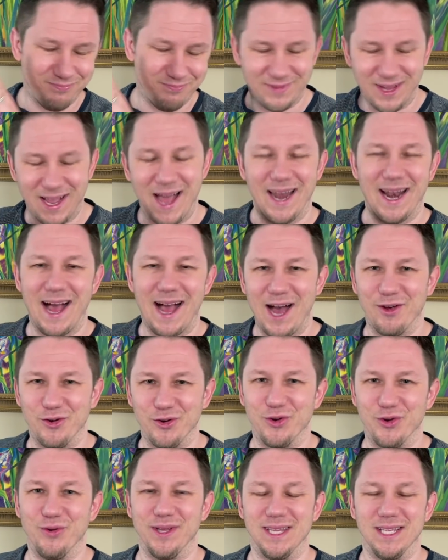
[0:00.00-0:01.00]
kind of how
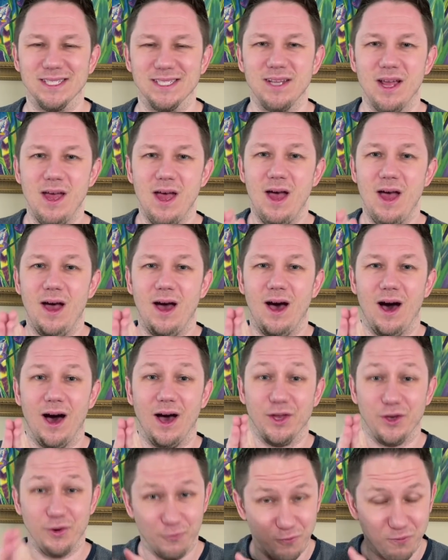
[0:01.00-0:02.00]
you're doing this.
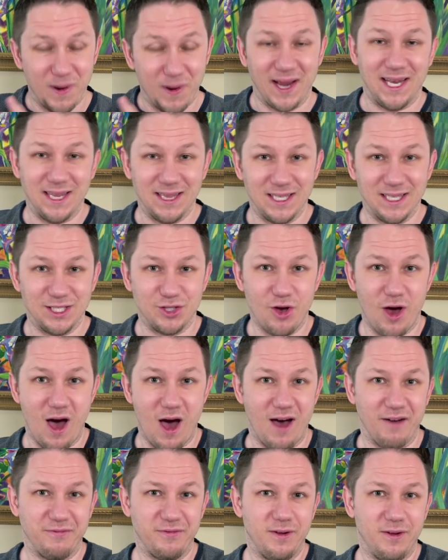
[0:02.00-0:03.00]
Uh, you're writing this
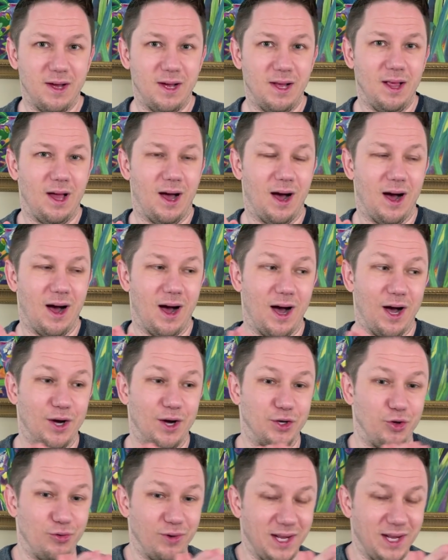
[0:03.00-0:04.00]
off. Uh,
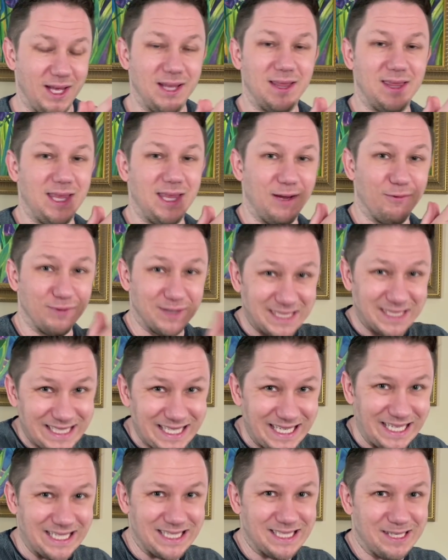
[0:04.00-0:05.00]
you need the
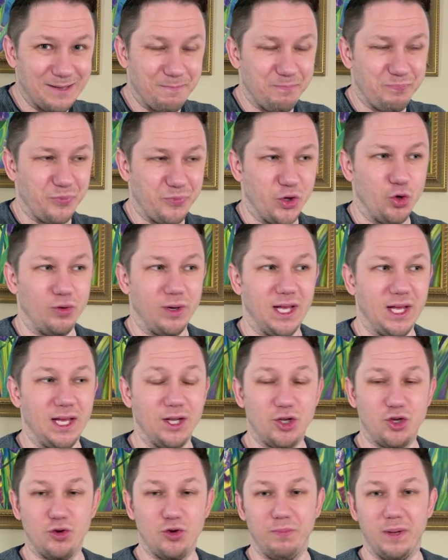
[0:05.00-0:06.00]
receipt. You
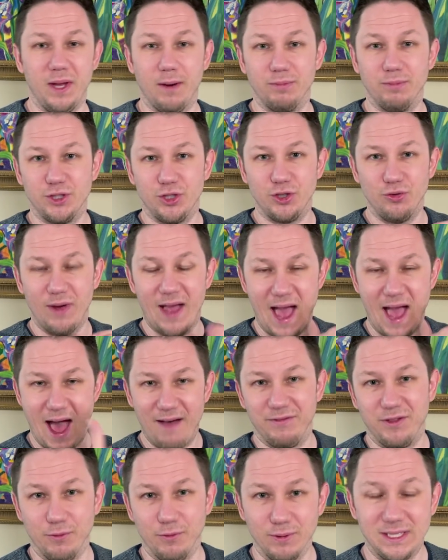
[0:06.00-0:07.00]
need to be able to
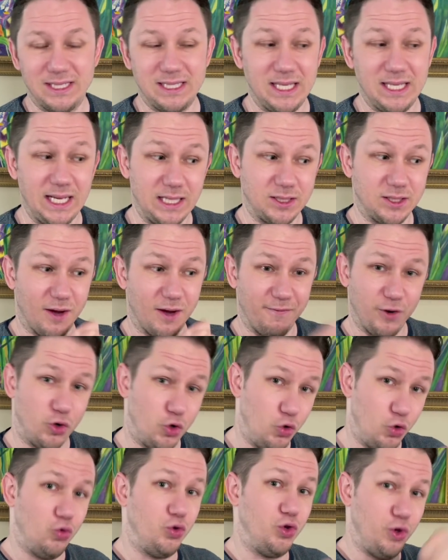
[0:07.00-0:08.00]
have the receipt of
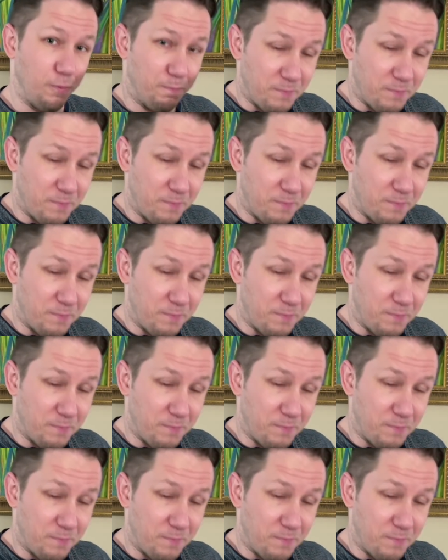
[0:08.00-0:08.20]
who you